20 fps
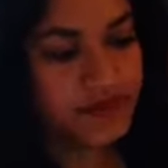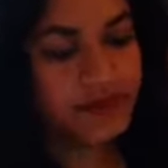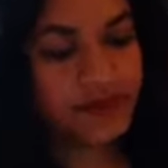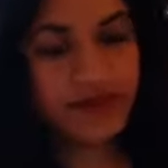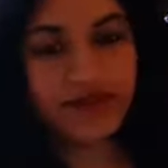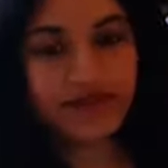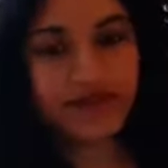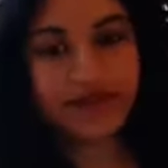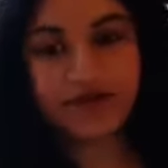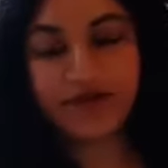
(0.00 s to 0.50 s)

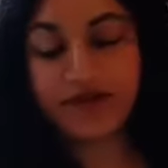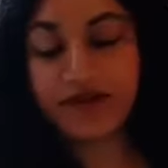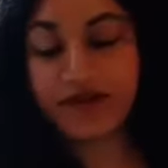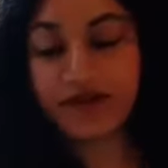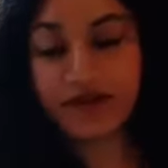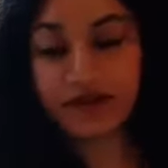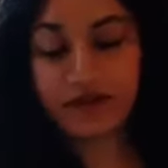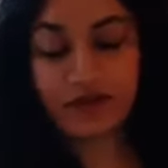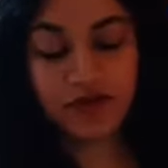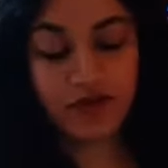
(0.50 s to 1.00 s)
bits and
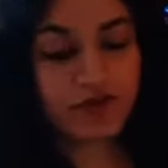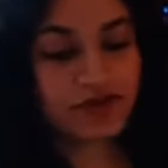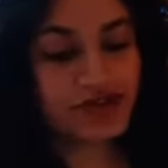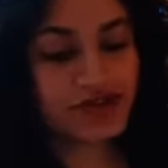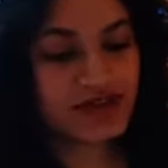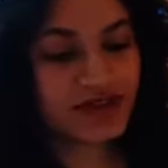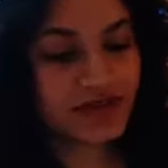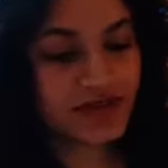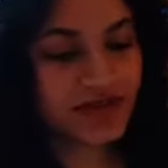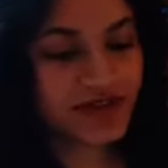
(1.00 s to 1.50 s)
pieces. So we will
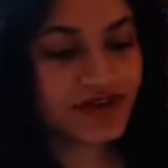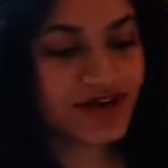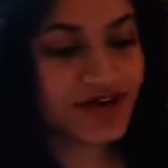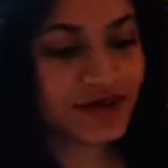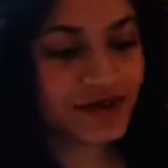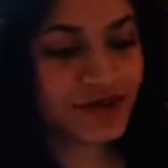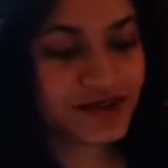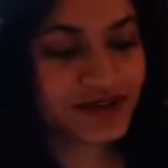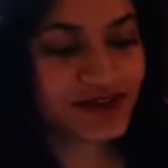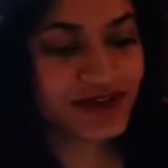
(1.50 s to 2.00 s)

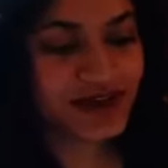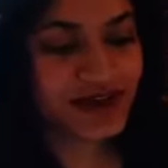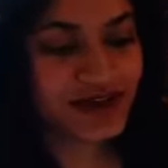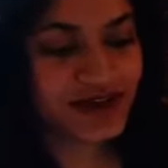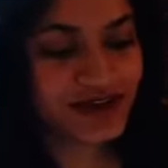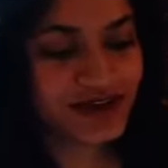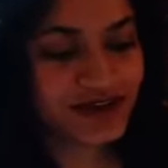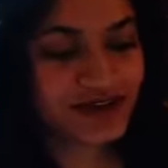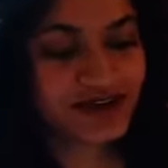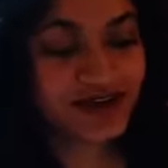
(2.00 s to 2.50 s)
start with
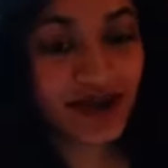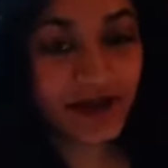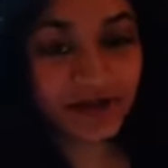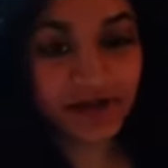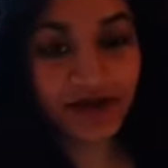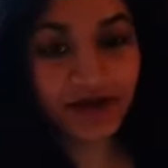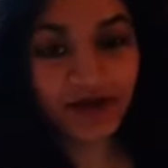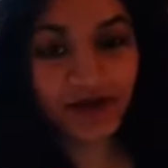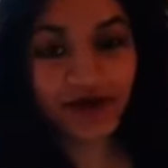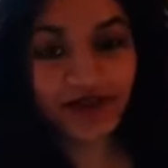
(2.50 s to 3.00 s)
uh,
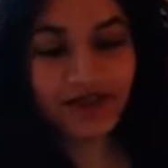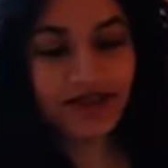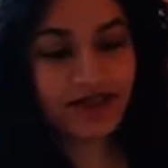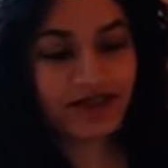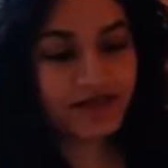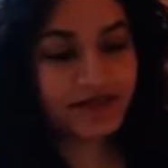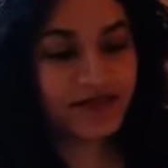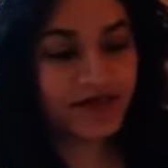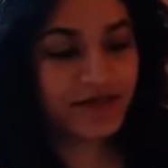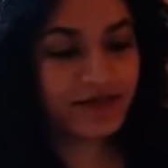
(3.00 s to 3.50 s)
chapter one,
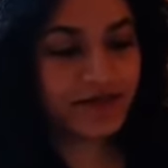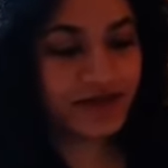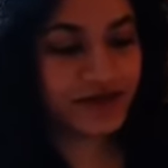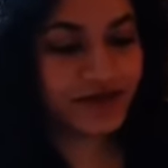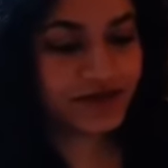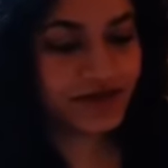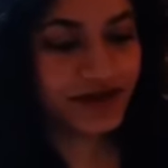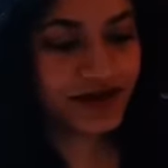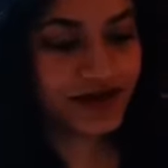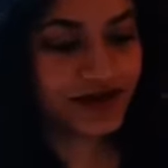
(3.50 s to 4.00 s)
the peepul
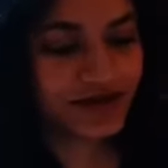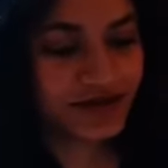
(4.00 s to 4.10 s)
tree.